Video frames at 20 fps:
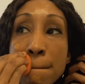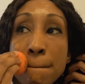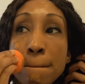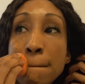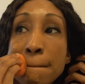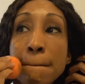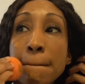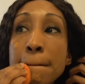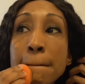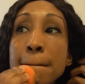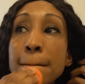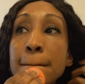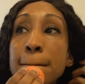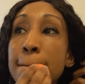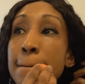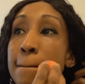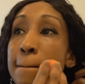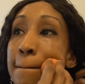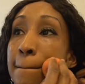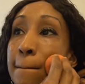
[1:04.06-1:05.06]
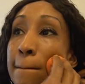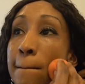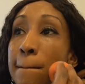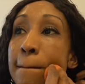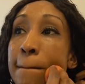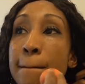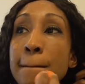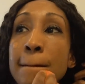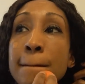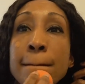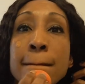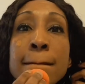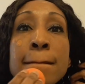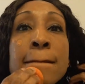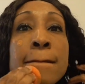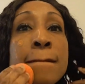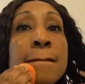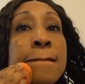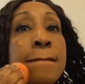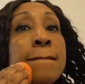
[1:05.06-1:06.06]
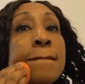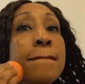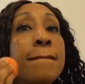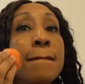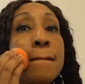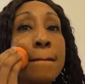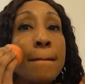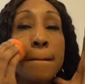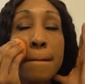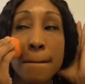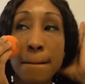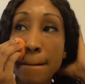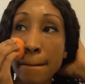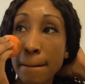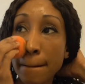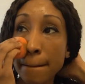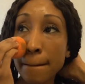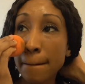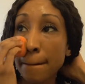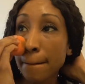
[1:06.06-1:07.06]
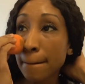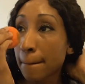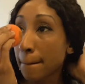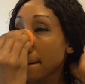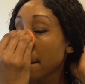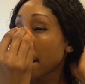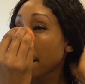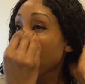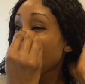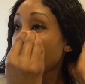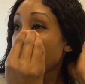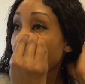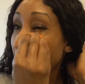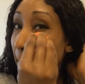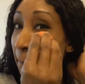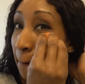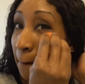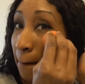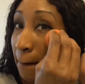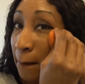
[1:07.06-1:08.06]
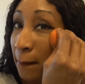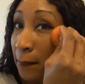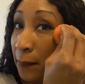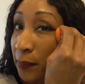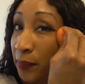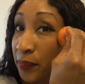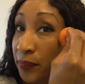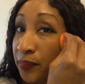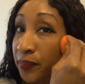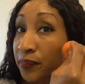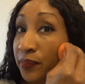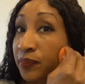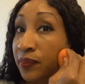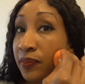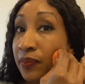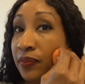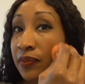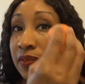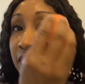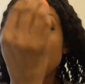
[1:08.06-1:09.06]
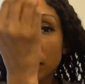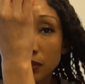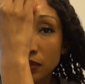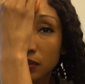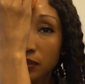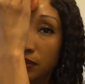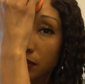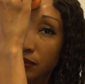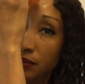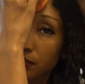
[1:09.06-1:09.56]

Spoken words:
(no one is talking)